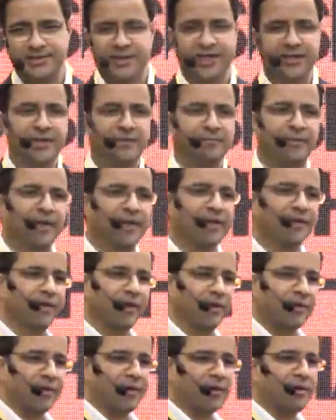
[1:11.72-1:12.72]
started my
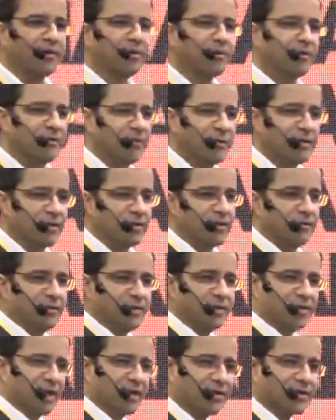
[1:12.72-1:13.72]
career with
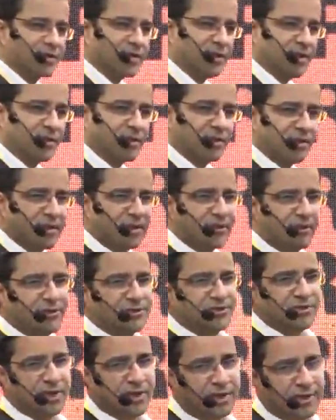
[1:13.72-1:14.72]
Telstra in
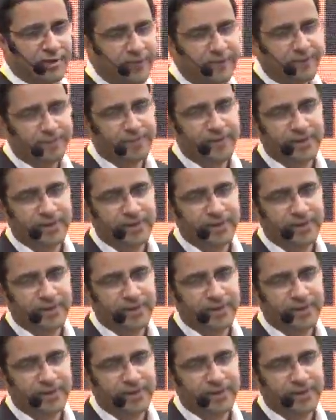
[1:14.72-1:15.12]
Australia,